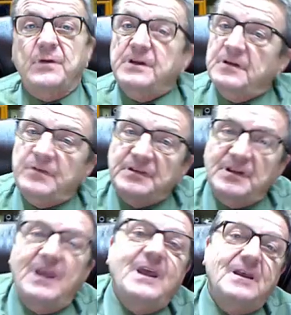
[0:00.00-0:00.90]
because if I say,
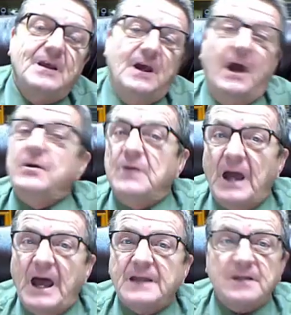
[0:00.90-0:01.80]
hey, are you
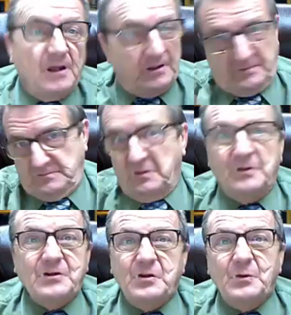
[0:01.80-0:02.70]
hot? In
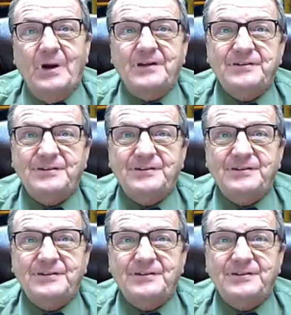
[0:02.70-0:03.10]
the U.S.,